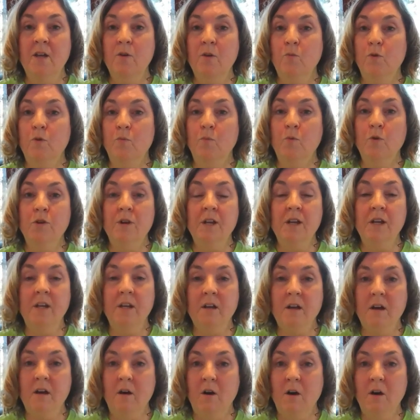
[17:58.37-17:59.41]
We're working
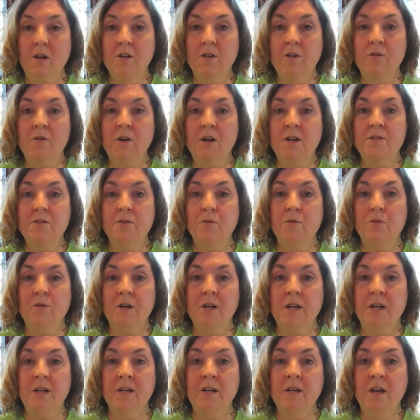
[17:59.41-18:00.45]
all across
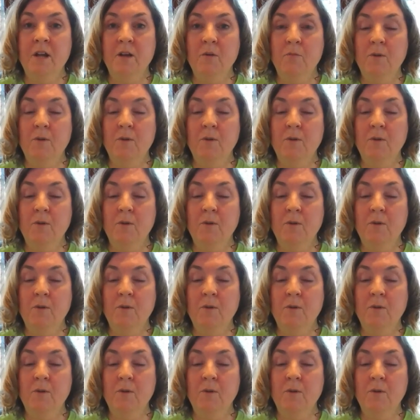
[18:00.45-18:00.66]
Oregon.